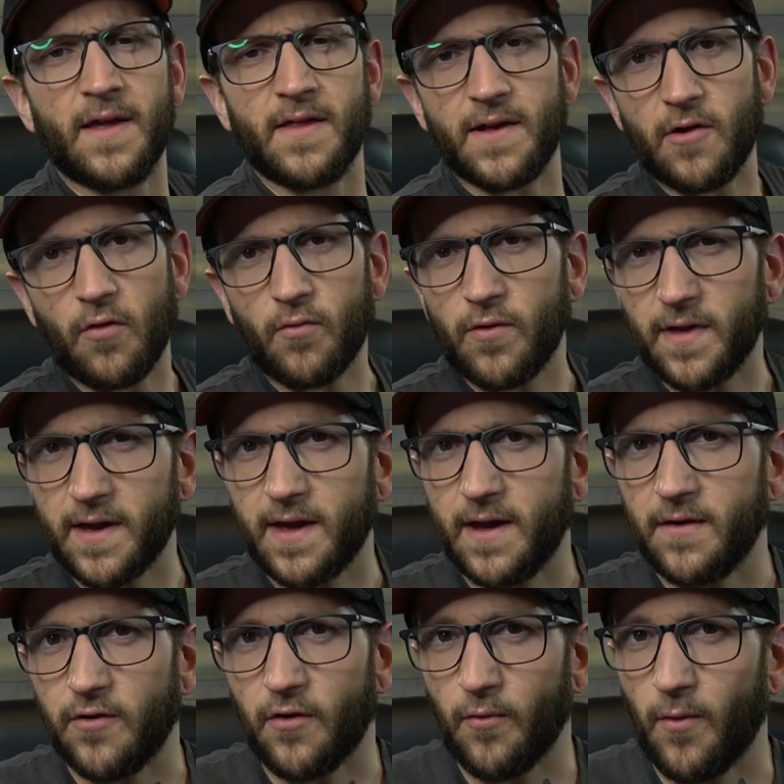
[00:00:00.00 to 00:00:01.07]
They don't really
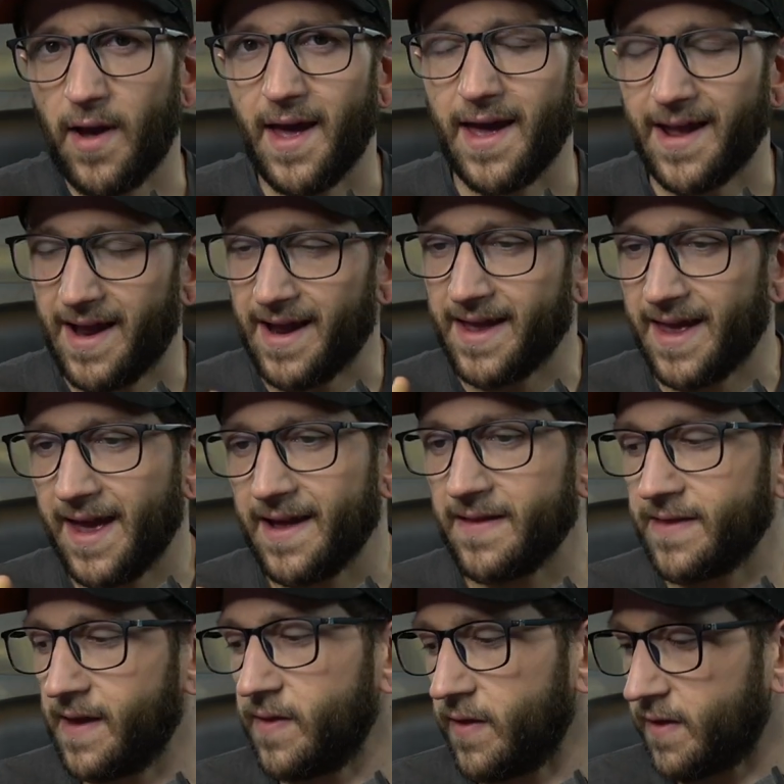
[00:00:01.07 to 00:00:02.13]
get in your way, and I can't
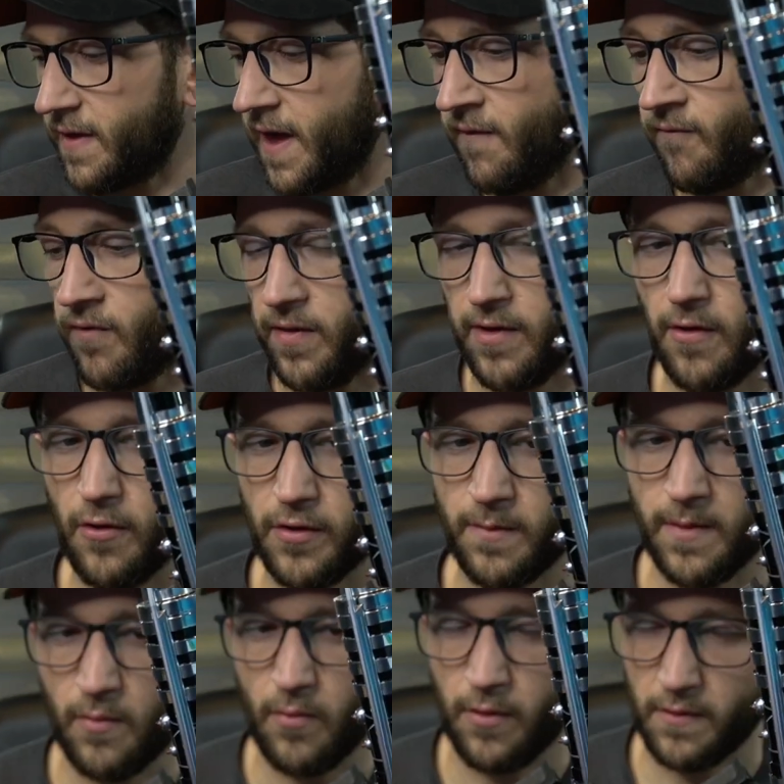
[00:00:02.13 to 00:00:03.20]
say the same for the
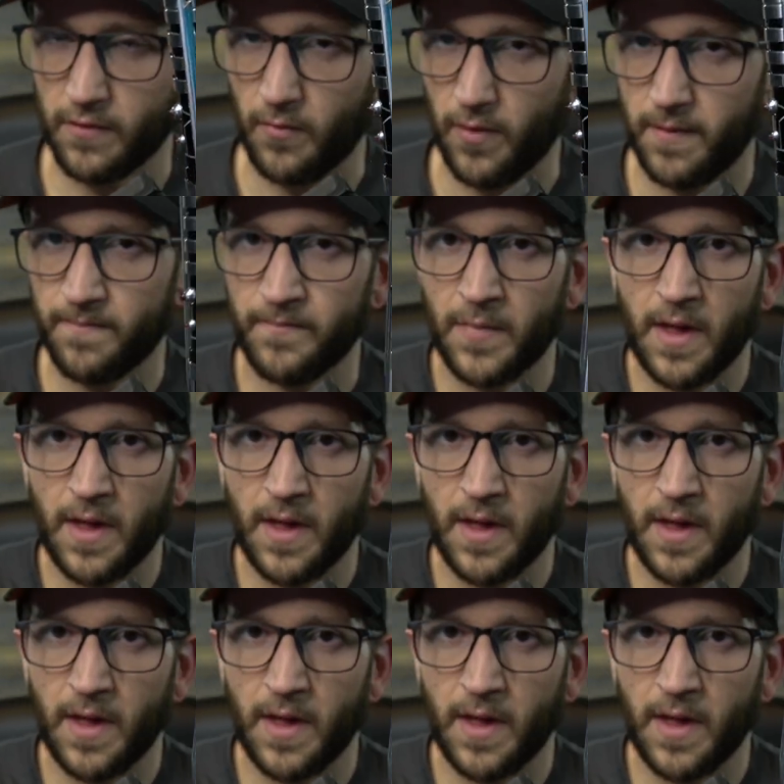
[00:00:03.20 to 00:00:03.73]
Ultimate Works one.